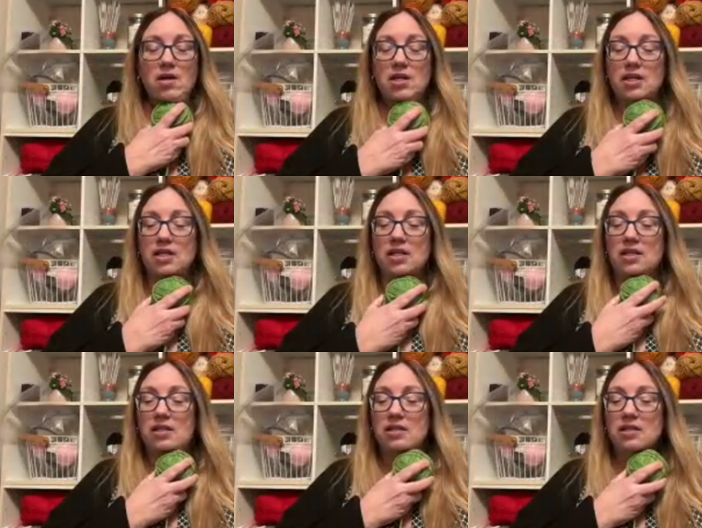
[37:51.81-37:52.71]
It
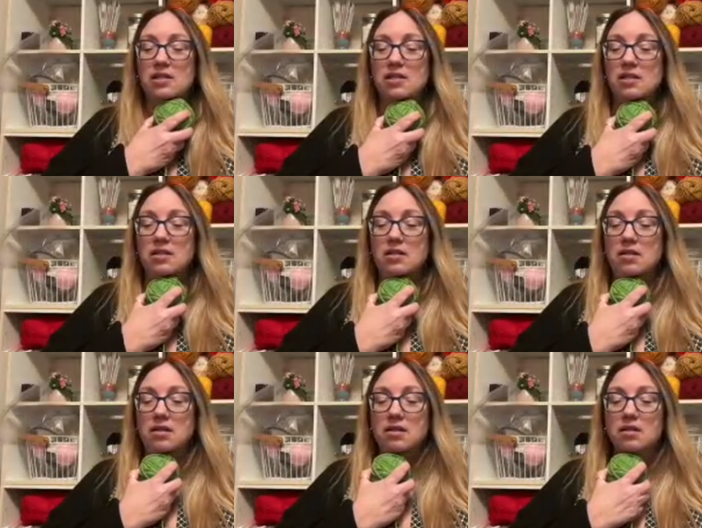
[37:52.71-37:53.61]
is
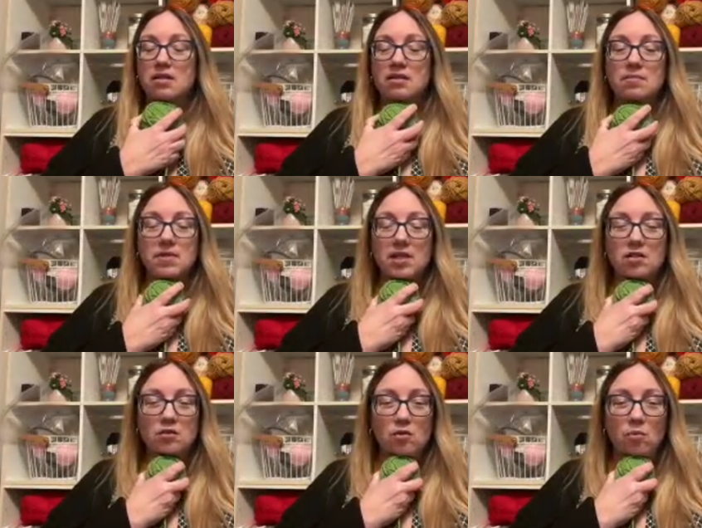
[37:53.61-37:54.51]
some
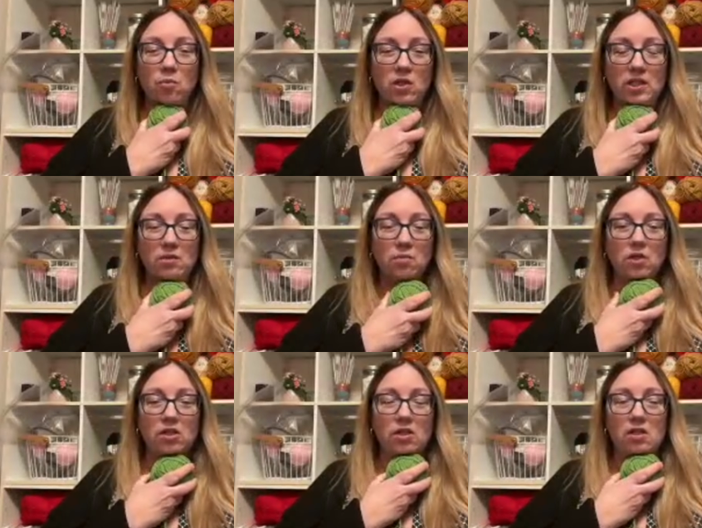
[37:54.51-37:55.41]
nice woolly
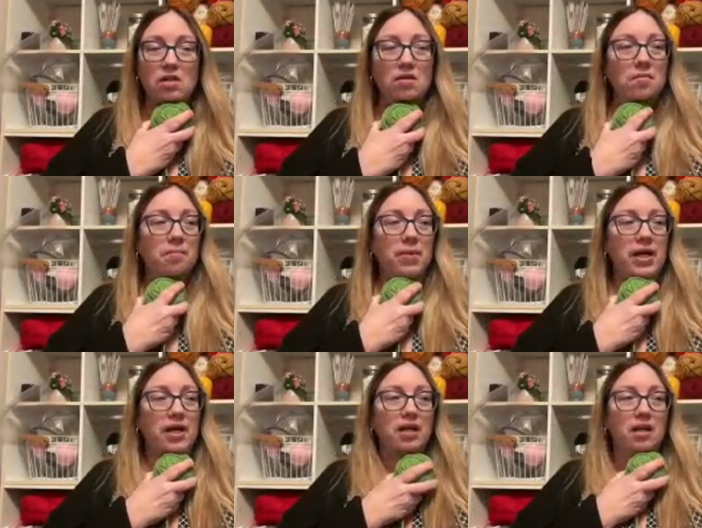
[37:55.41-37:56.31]
wool,
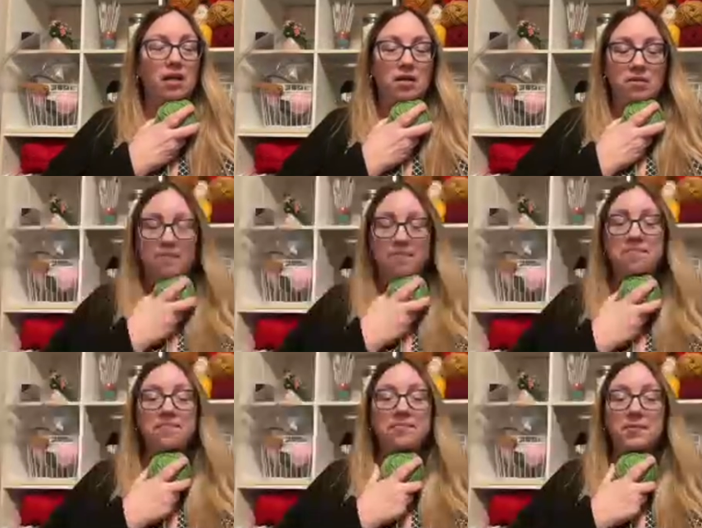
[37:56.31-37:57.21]
but
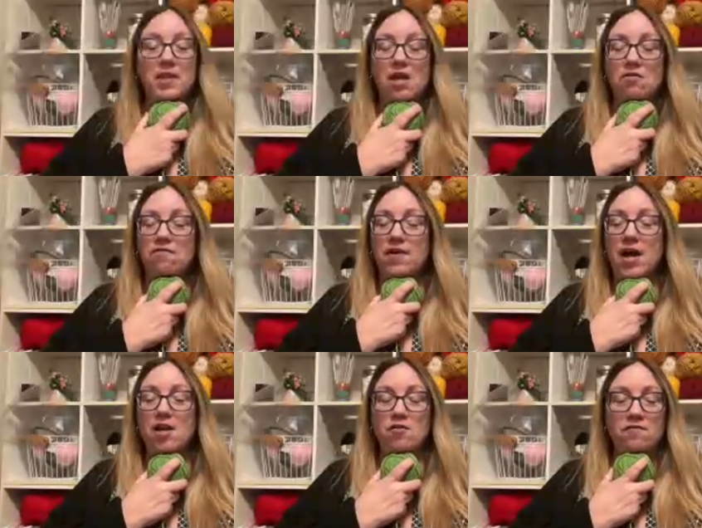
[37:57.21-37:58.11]
I
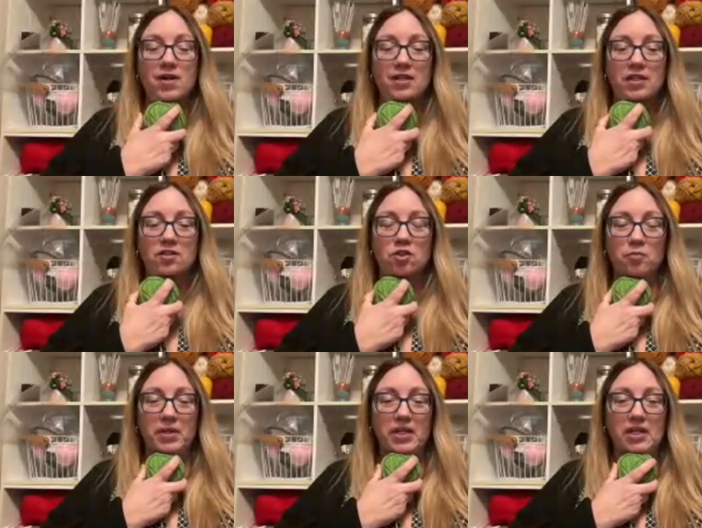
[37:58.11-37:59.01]
don't find this too
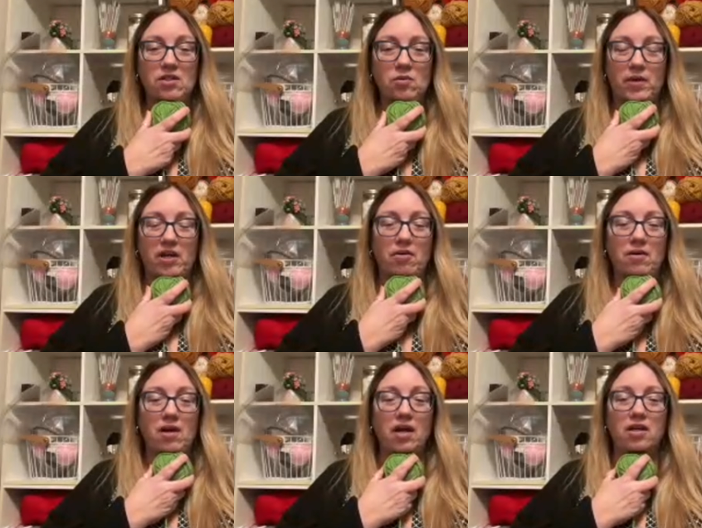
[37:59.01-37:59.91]
picky to wear.
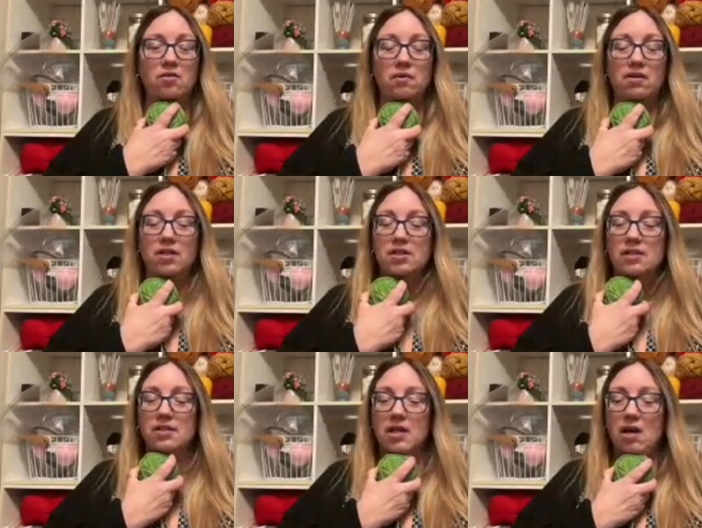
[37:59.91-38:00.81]
I could wear this
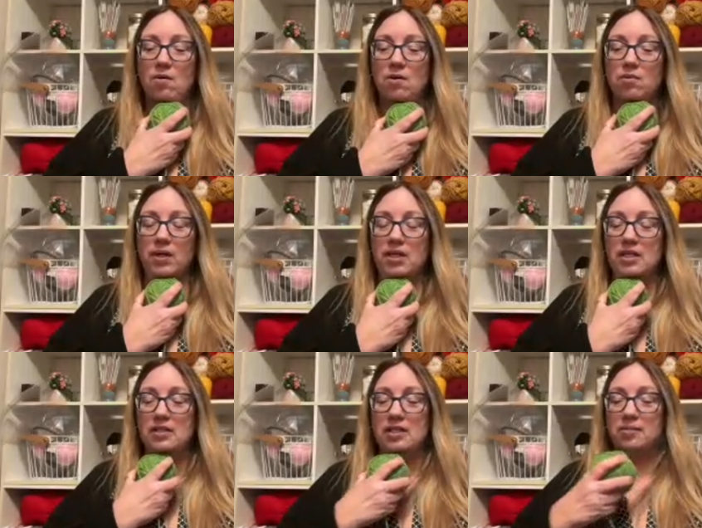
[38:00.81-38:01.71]
as a cowl quite
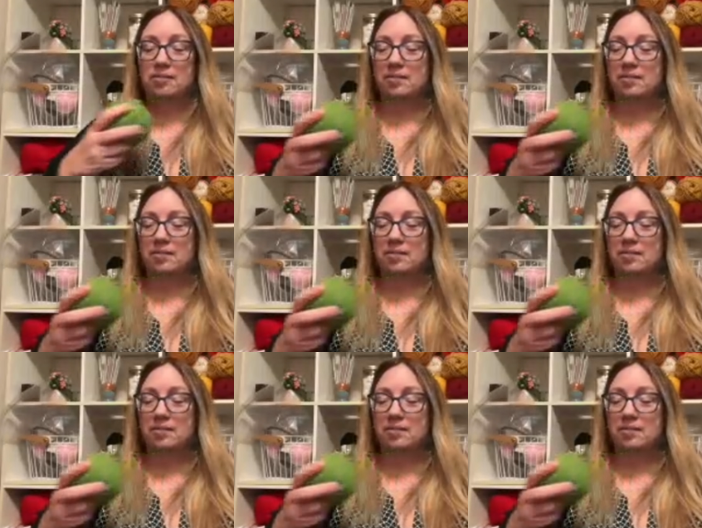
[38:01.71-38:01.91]
easy.